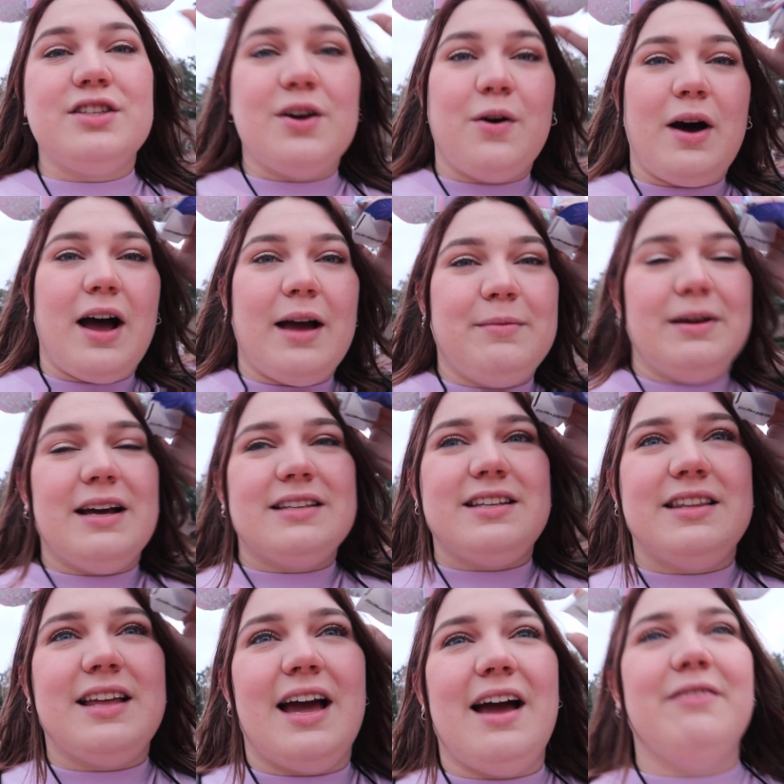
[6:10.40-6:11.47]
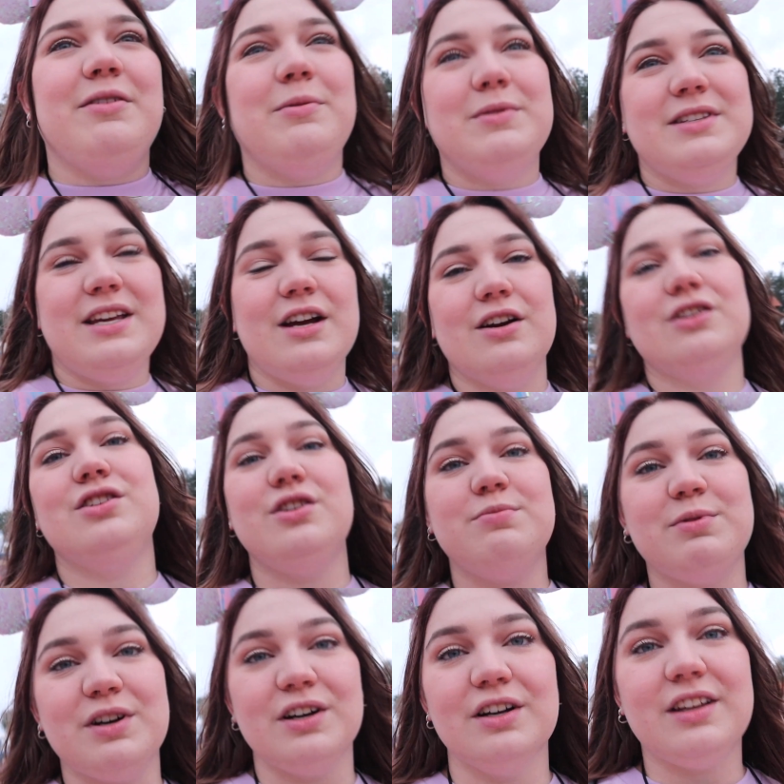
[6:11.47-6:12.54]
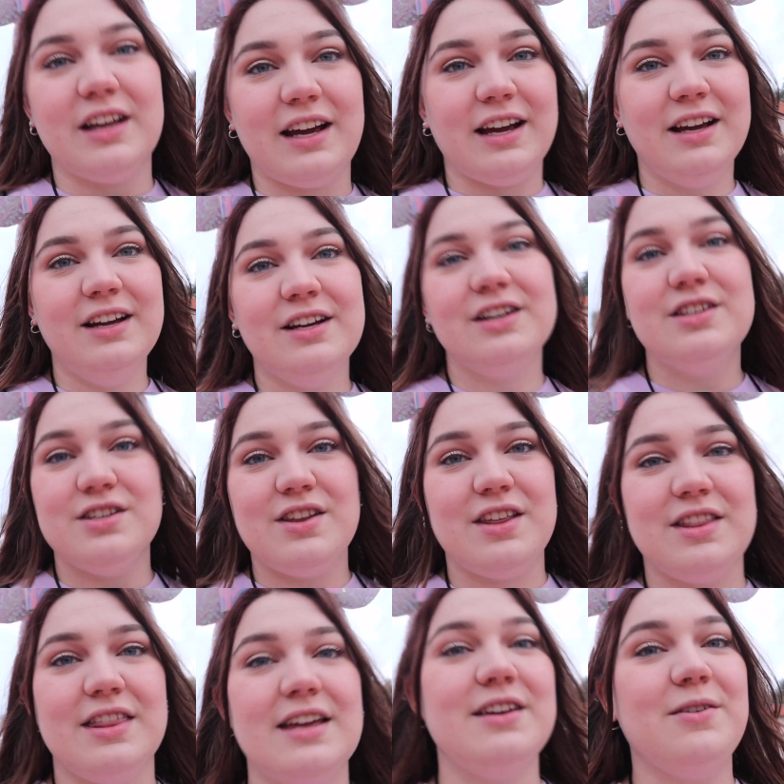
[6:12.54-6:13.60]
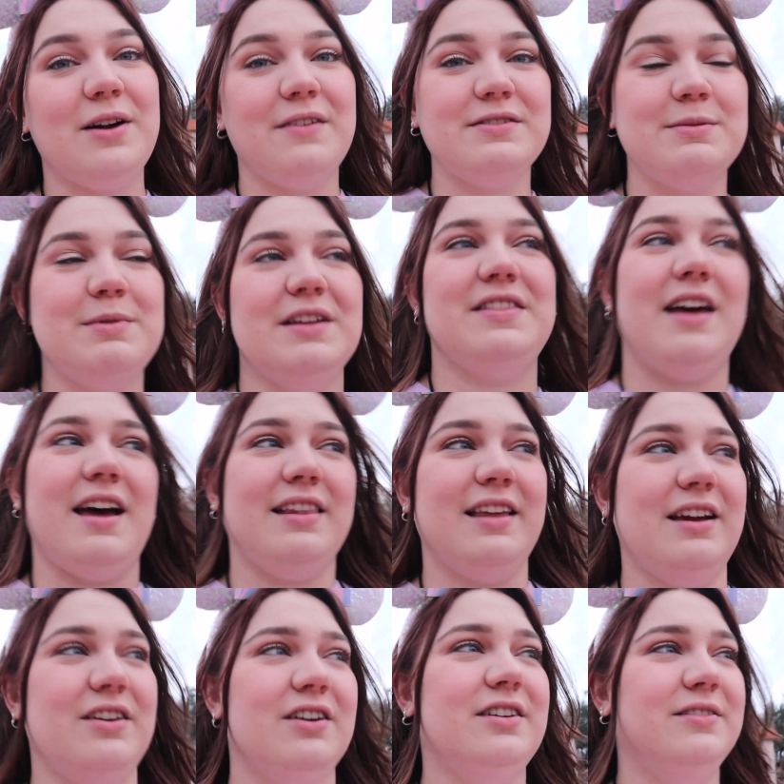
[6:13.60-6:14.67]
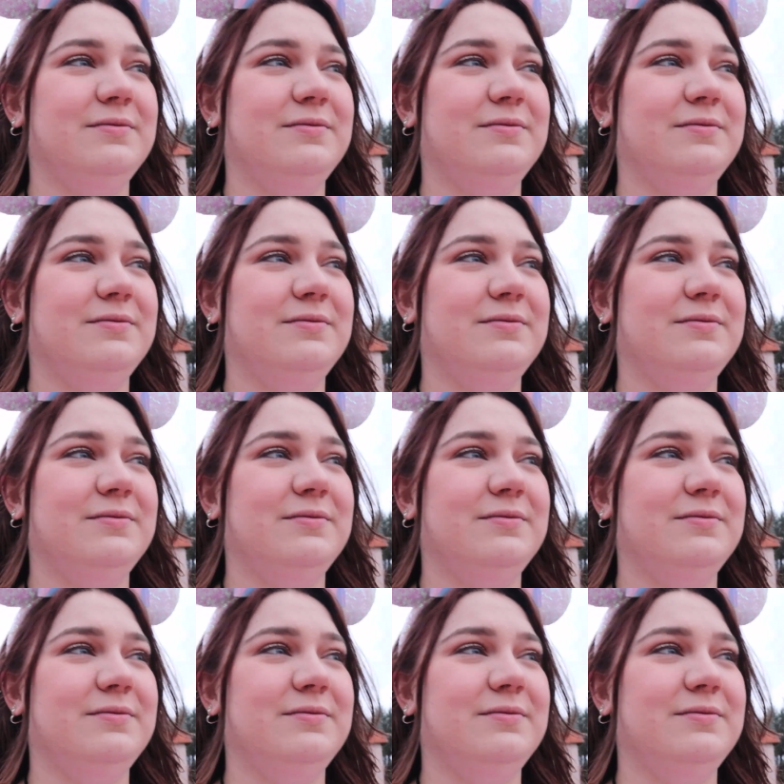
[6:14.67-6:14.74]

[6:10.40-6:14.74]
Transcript: So I'm guessing that everyone's here super early so that they don't have to be in that later.